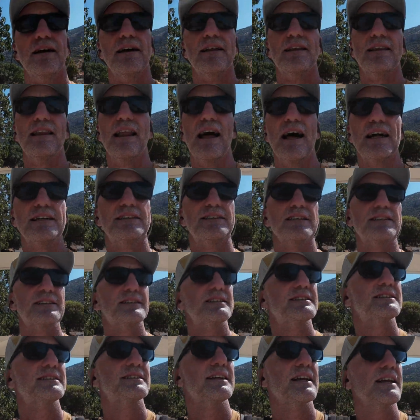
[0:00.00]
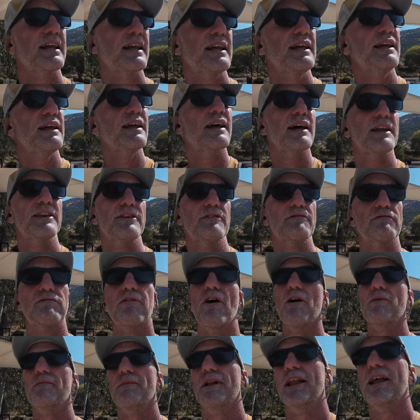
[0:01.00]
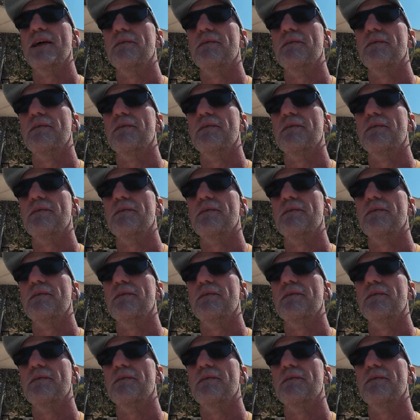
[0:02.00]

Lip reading: largest city in the Roman